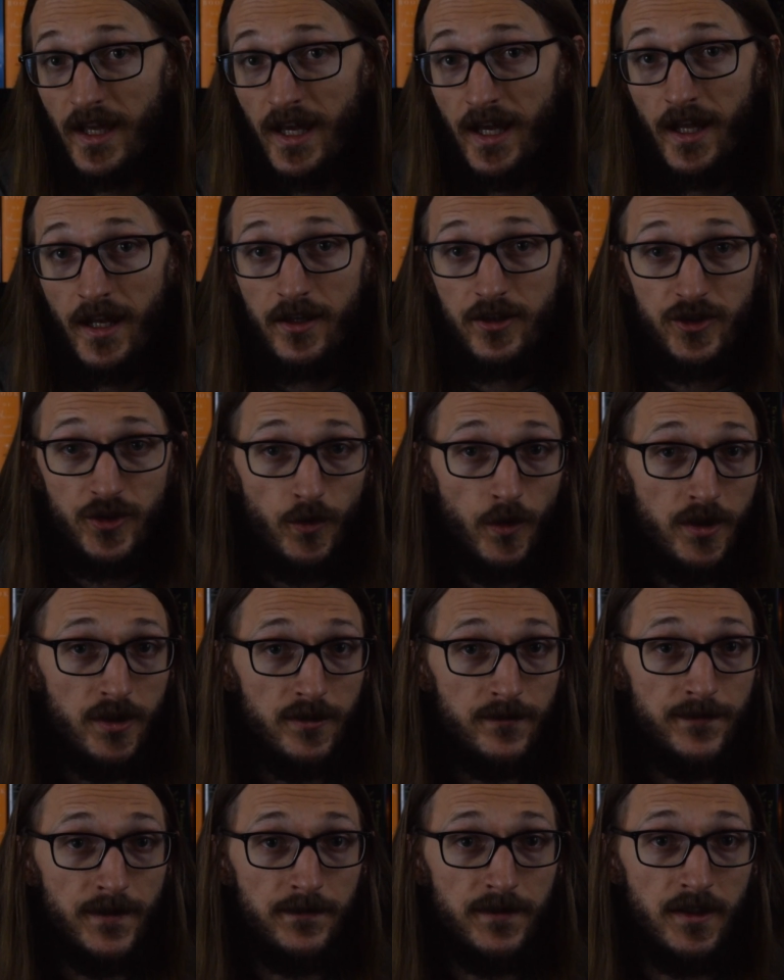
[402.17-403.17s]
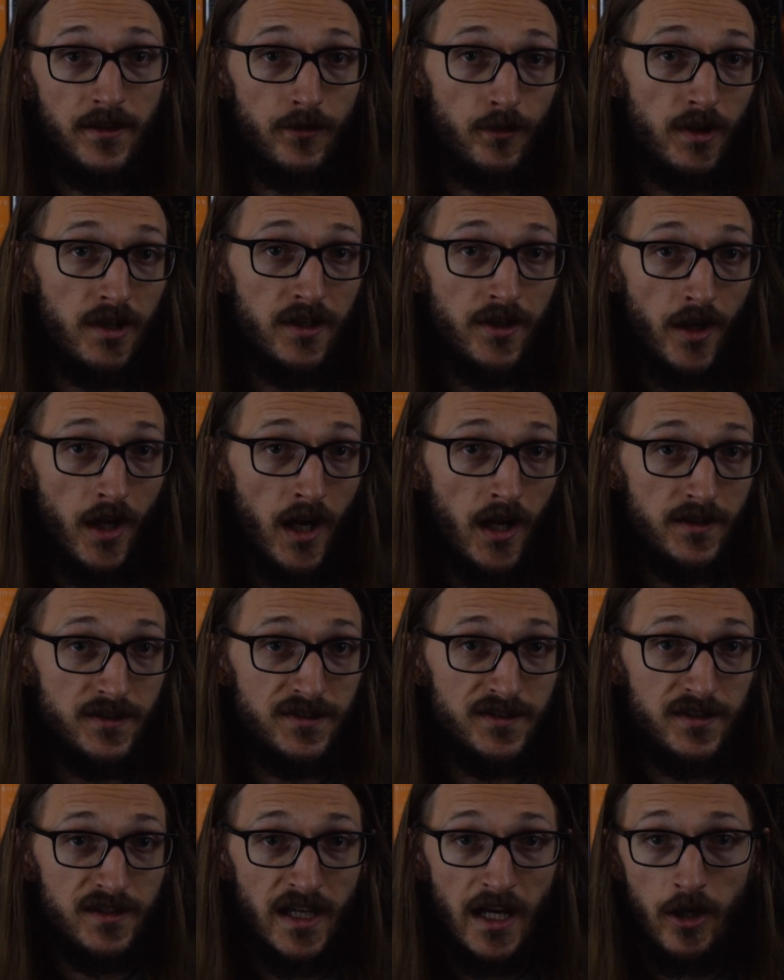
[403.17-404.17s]
at 250 253
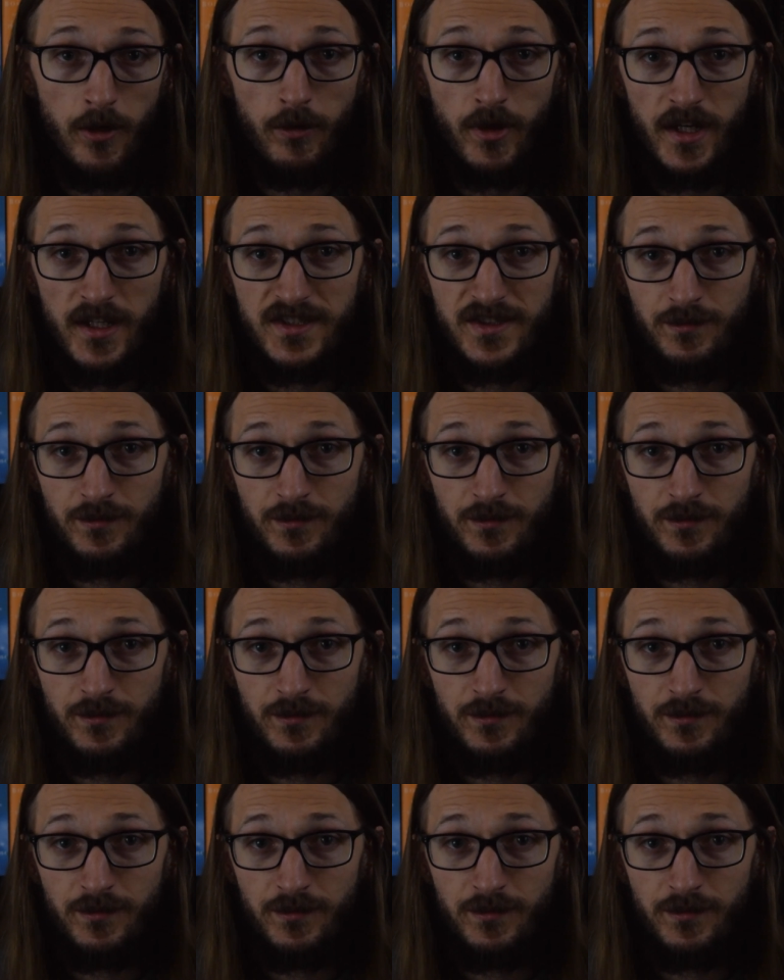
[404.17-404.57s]
knots calibrated